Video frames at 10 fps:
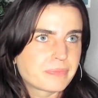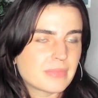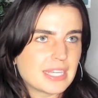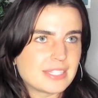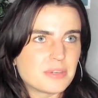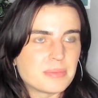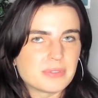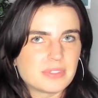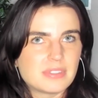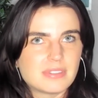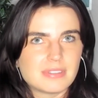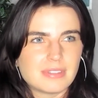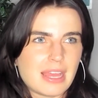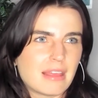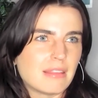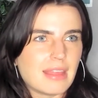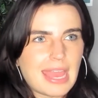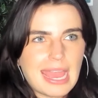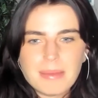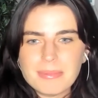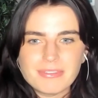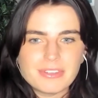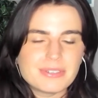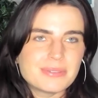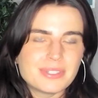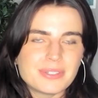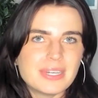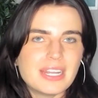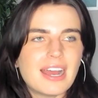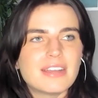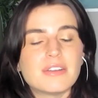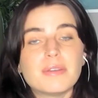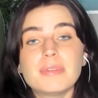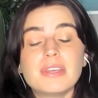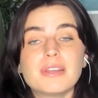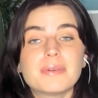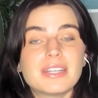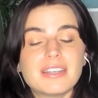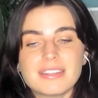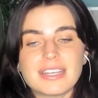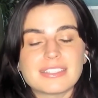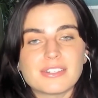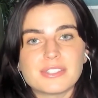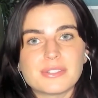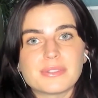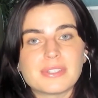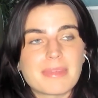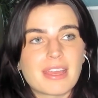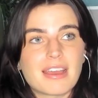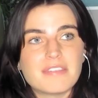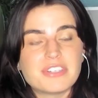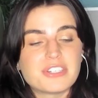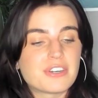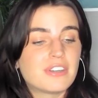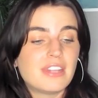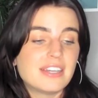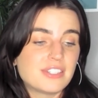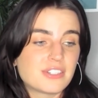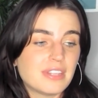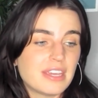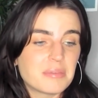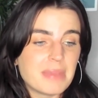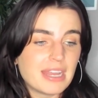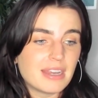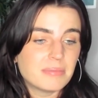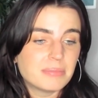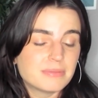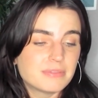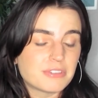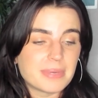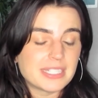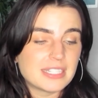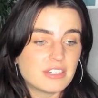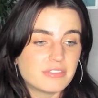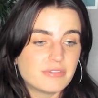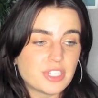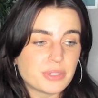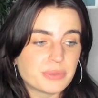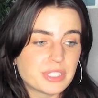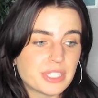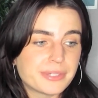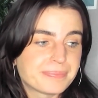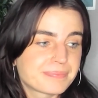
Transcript: it's almost lame if you don't do it. I don't know. You know what? That's also something I've internalized or made up for myself too. So